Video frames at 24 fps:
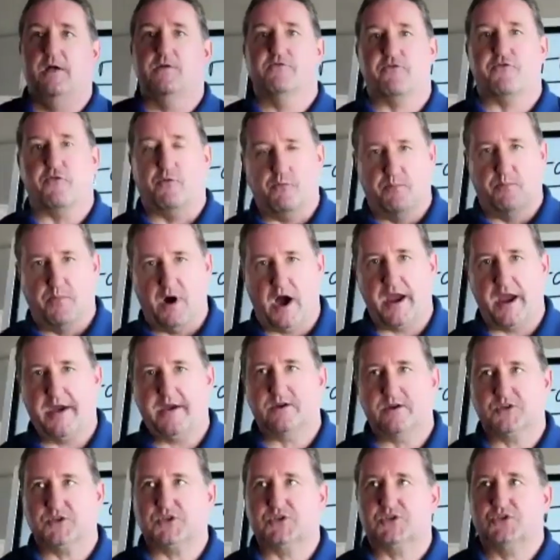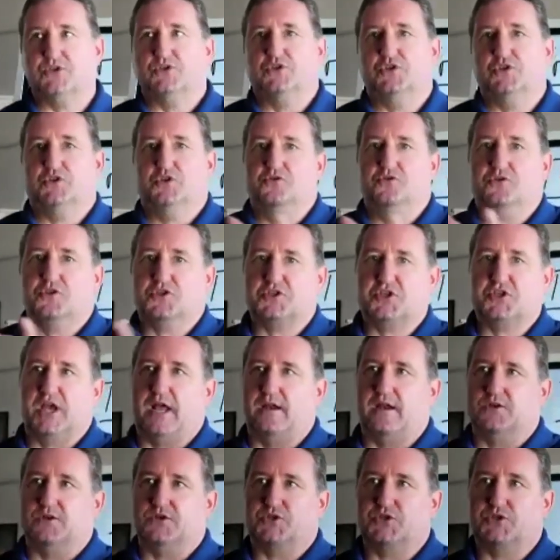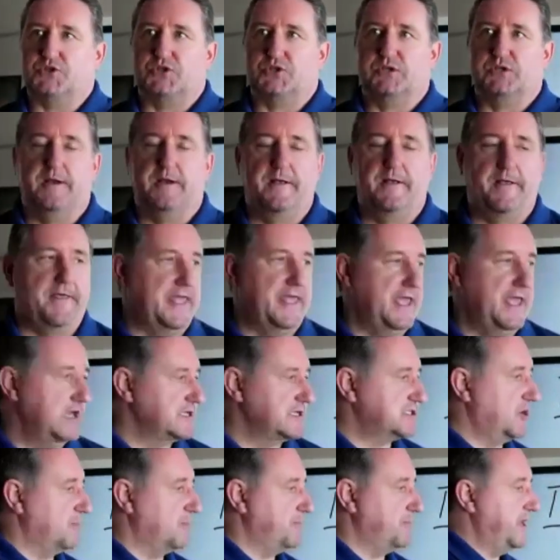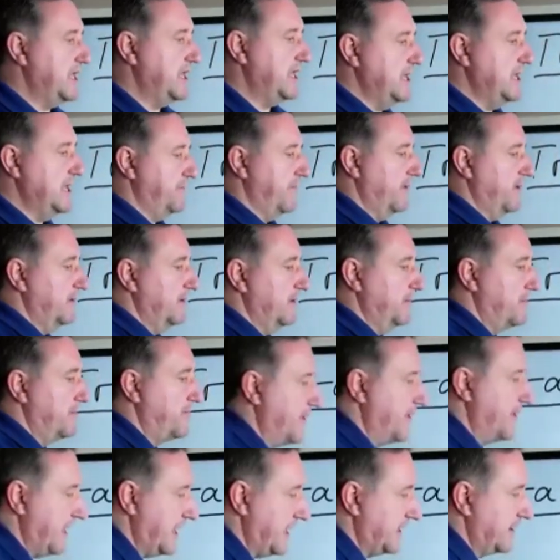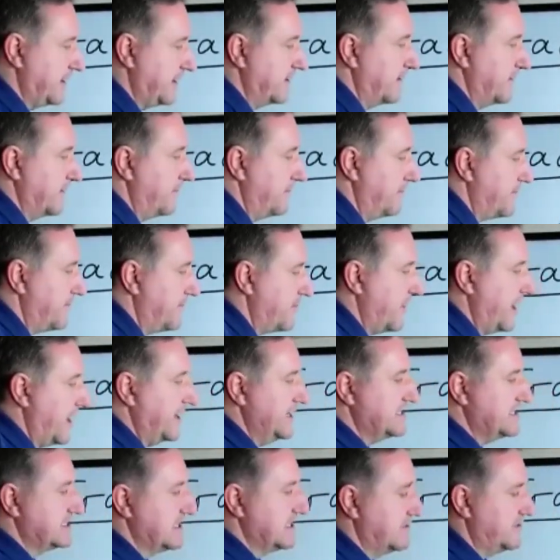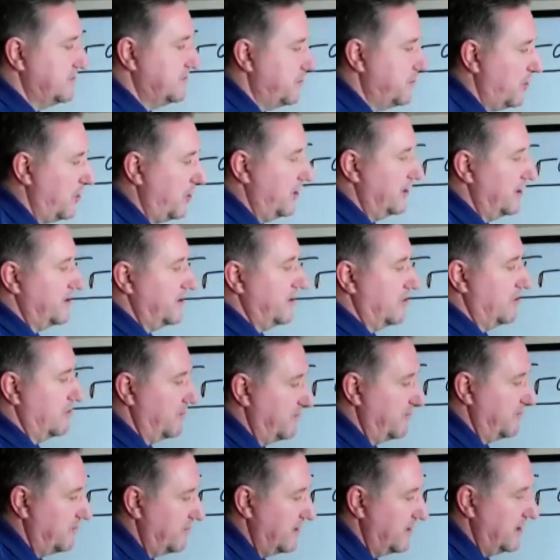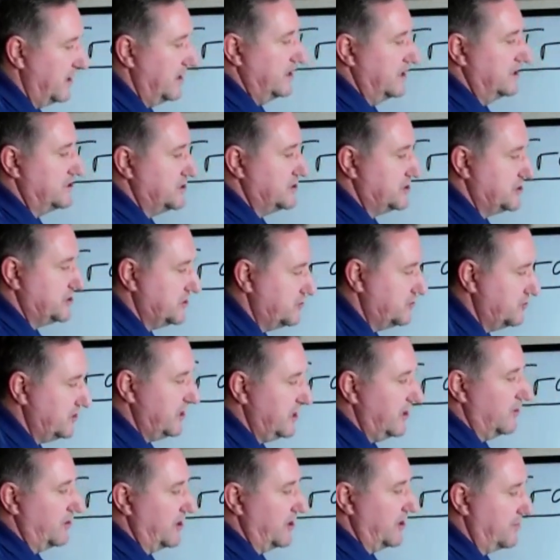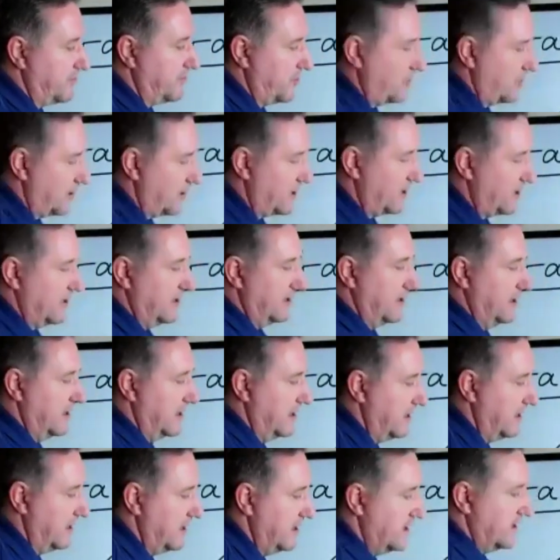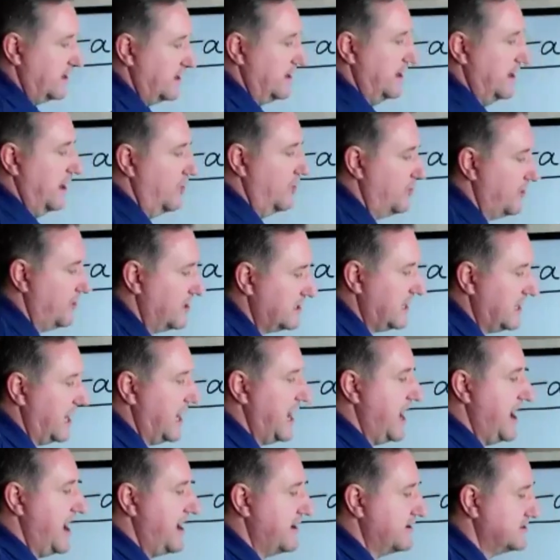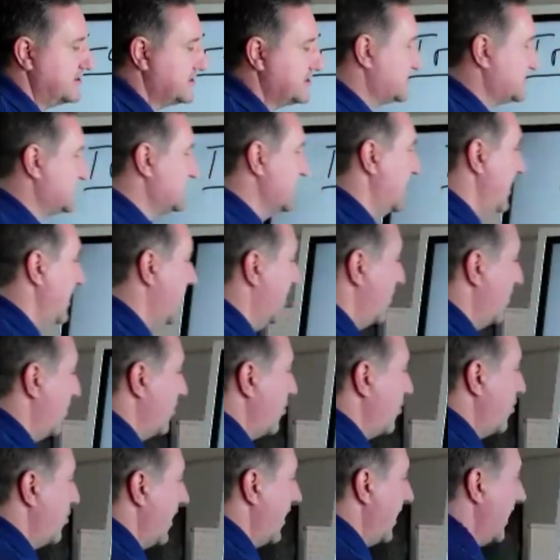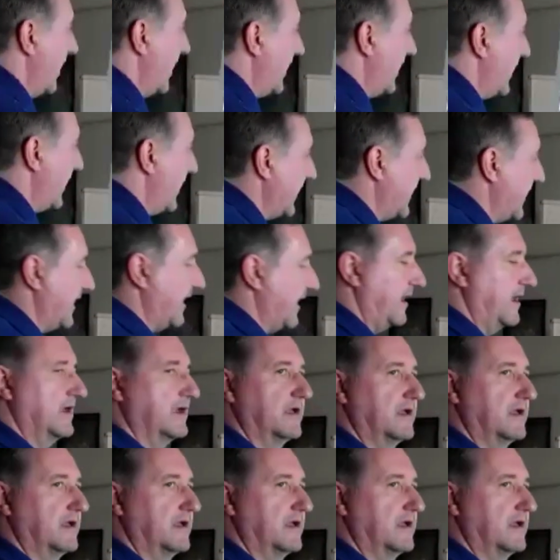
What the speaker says: from buyers to sellers. So people bring price and volume to the order book. No one cares why.